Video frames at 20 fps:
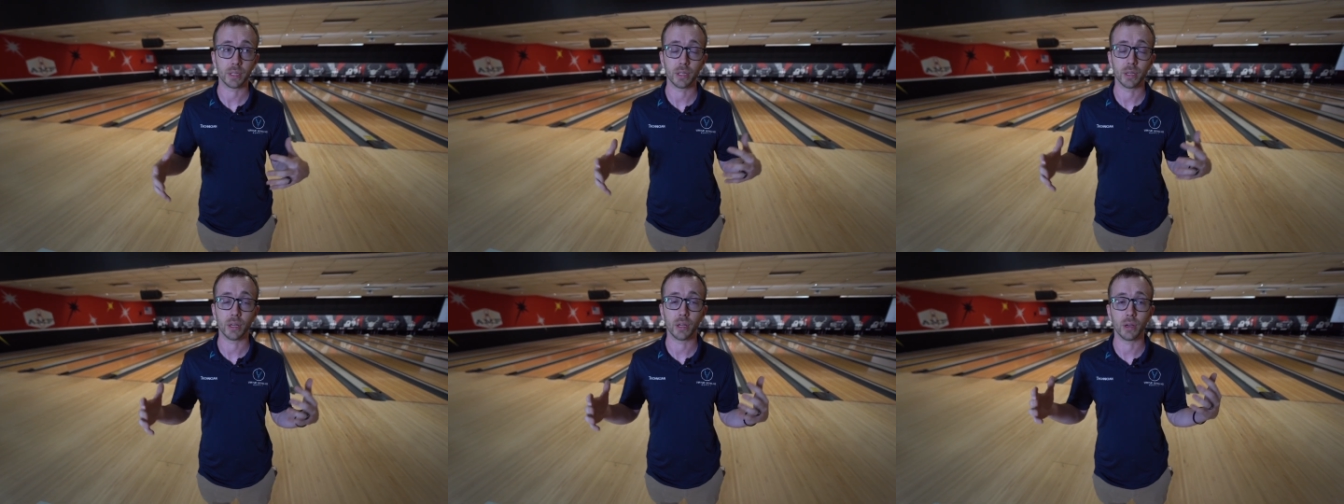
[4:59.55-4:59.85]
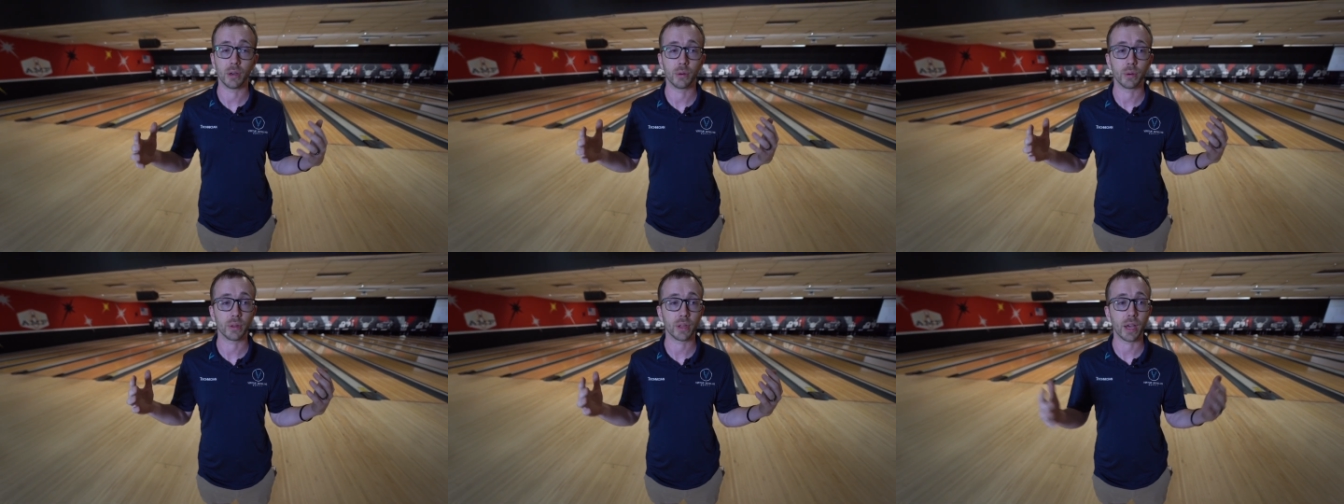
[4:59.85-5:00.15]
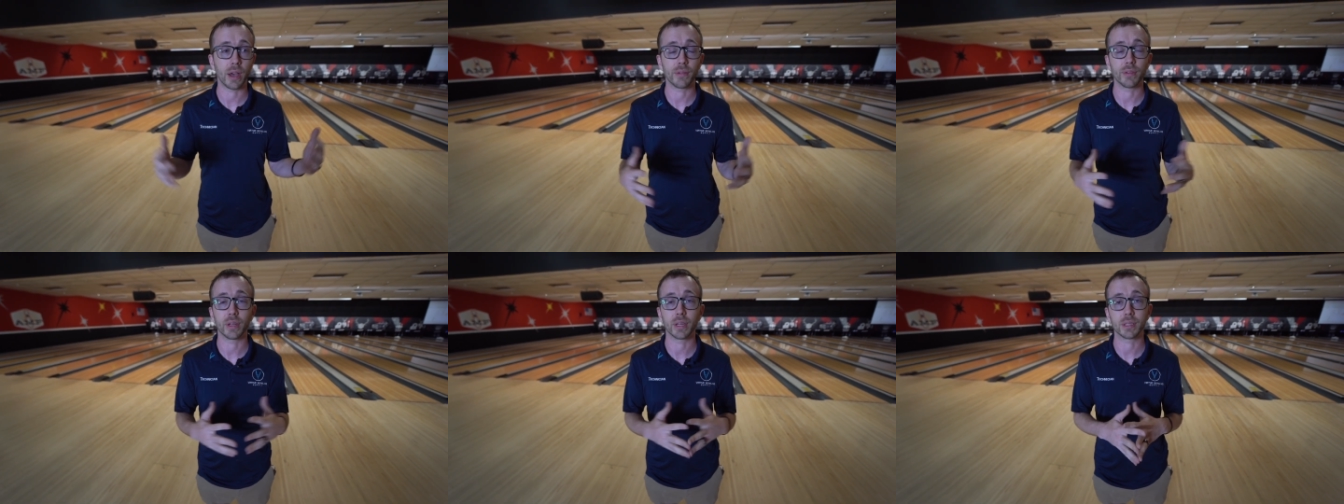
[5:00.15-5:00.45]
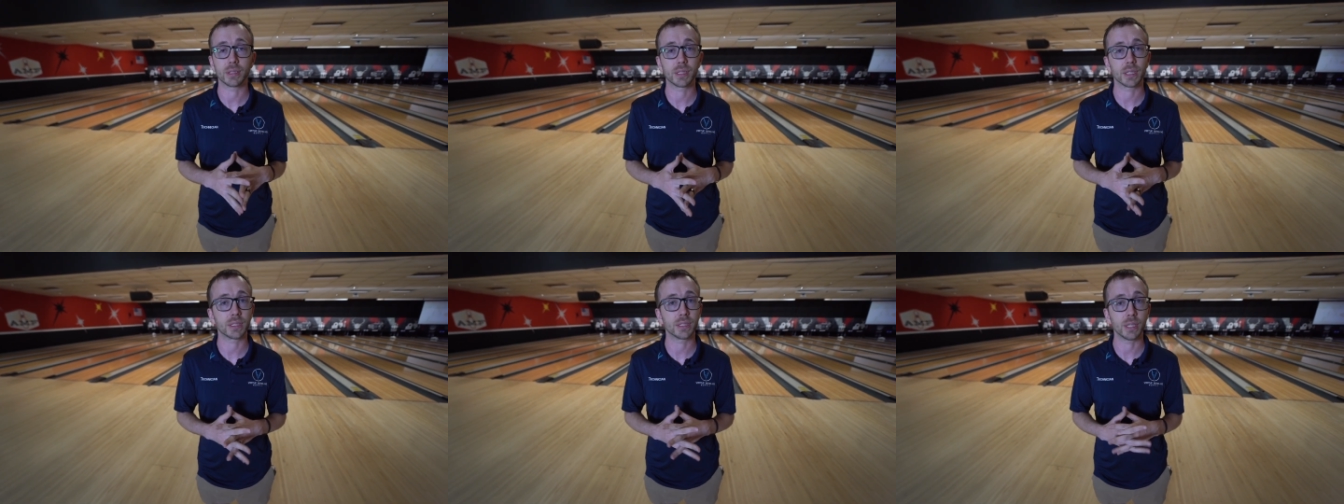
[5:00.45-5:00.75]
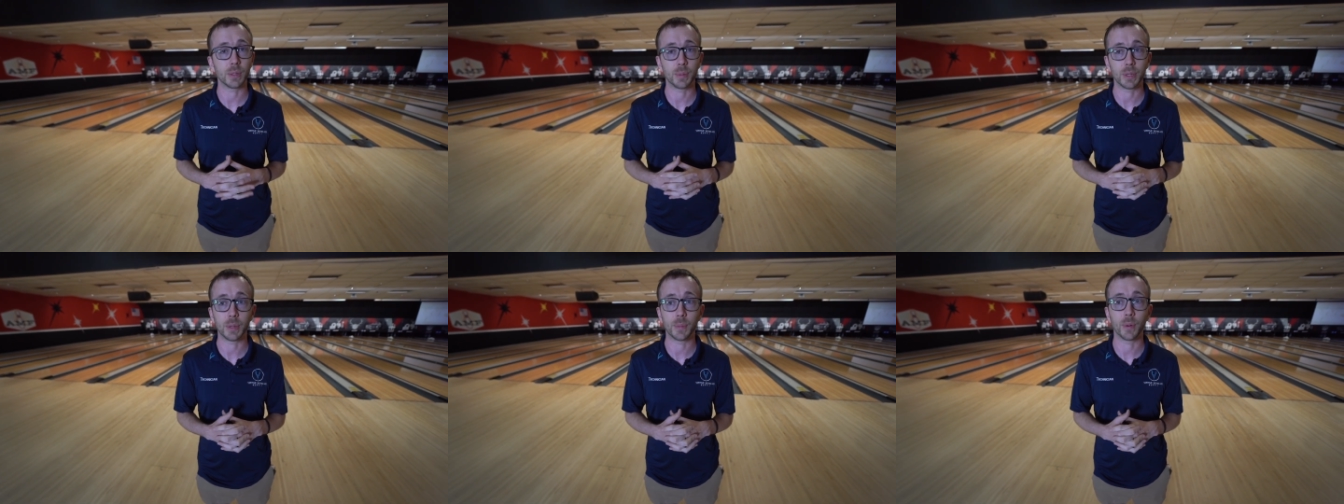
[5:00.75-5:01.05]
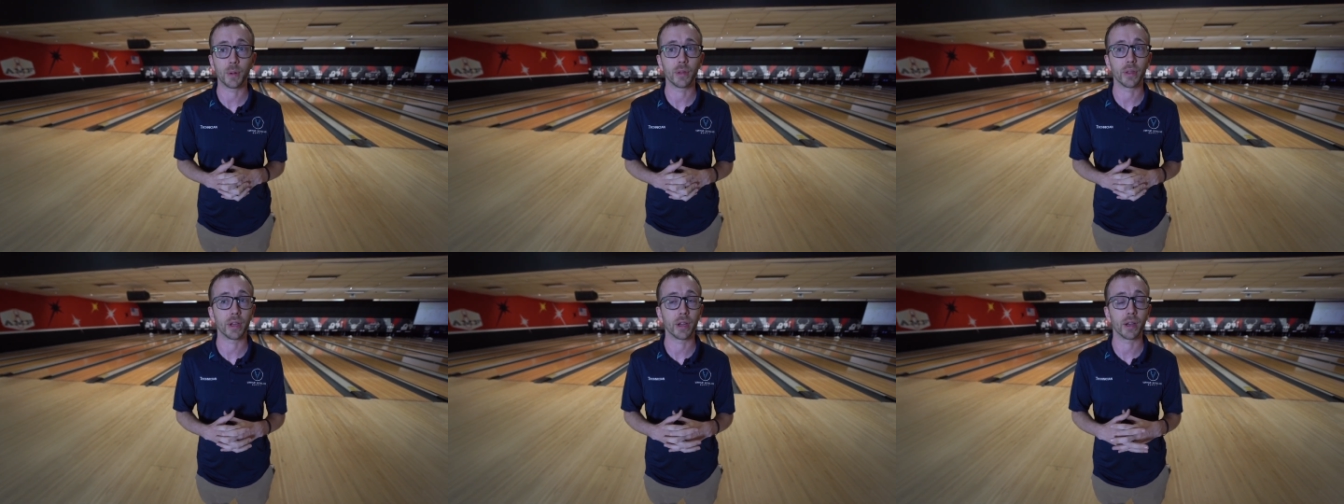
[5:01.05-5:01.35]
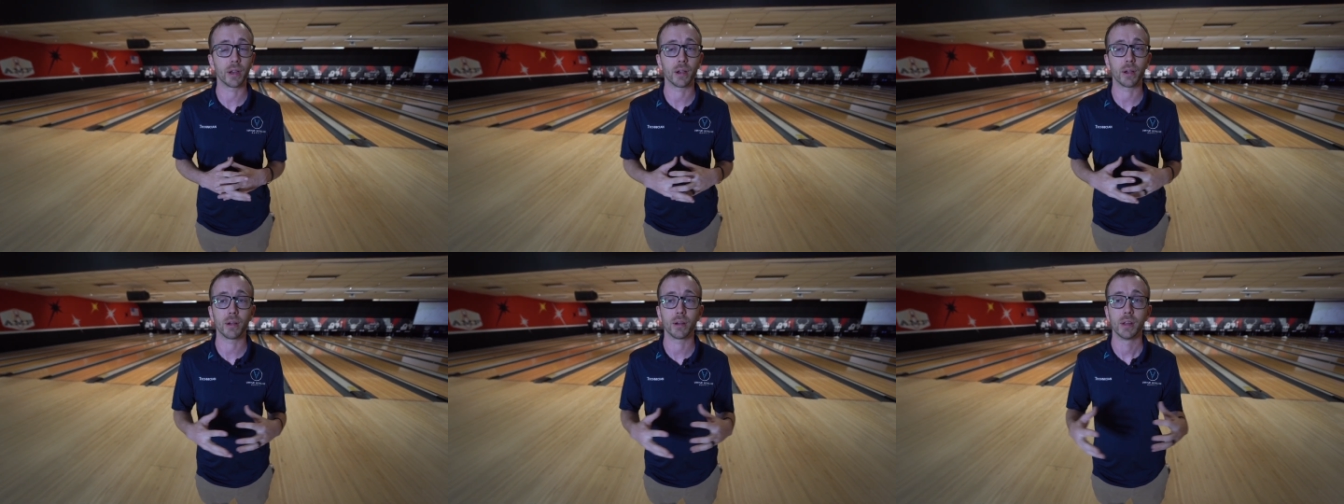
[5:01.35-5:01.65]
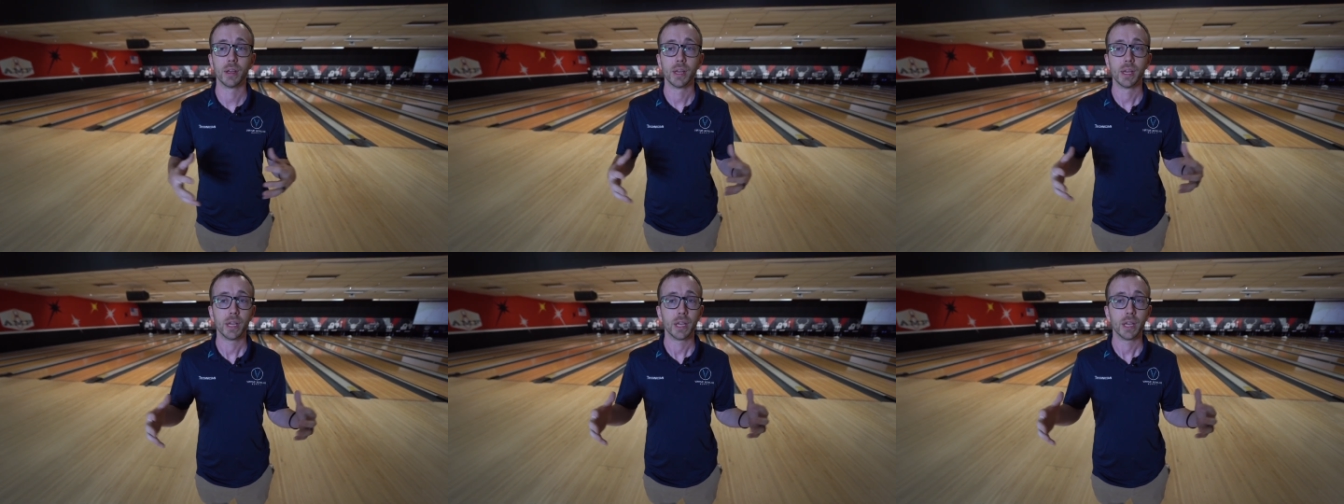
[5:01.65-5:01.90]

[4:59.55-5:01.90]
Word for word: you know, with having sixty people there,